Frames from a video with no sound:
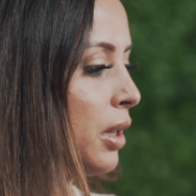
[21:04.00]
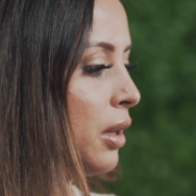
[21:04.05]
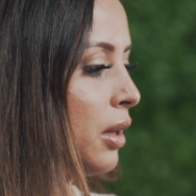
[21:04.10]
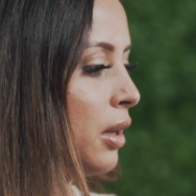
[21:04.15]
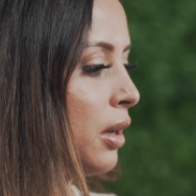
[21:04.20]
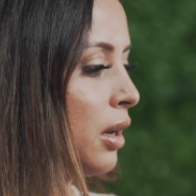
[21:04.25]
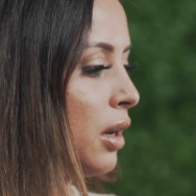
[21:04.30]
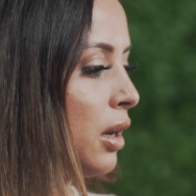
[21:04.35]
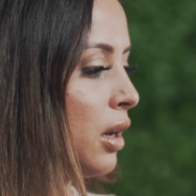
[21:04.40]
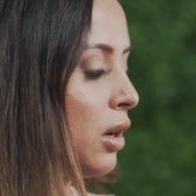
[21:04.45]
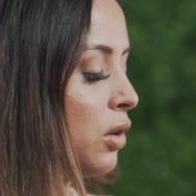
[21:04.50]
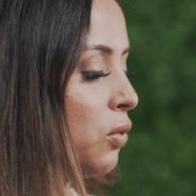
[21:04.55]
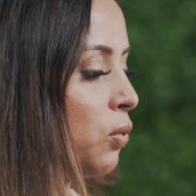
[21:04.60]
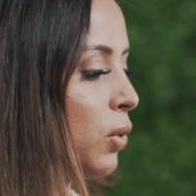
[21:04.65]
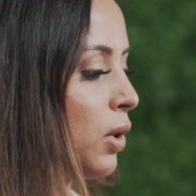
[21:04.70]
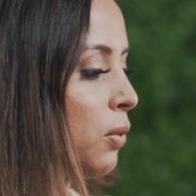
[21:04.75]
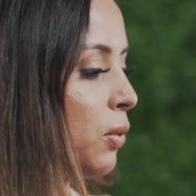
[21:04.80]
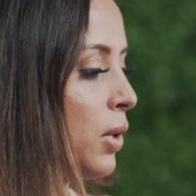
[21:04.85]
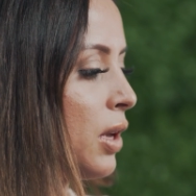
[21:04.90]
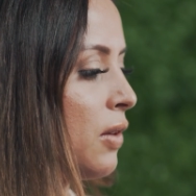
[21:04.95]
been,
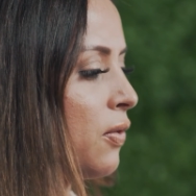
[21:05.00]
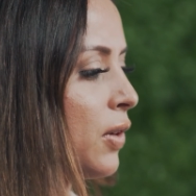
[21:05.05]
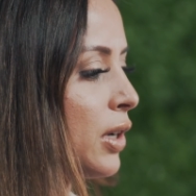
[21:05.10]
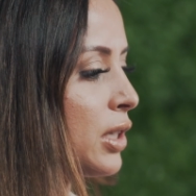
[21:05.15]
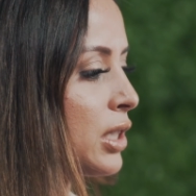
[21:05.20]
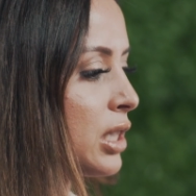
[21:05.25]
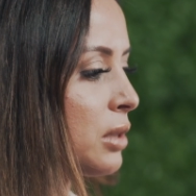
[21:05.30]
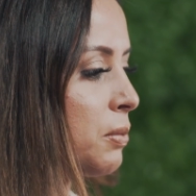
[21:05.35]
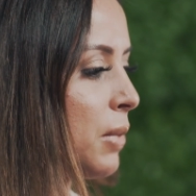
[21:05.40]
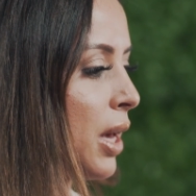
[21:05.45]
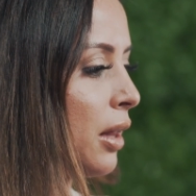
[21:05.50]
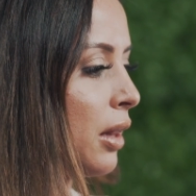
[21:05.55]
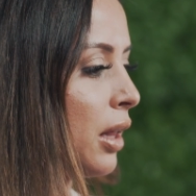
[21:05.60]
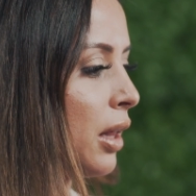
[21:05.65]
when we first met,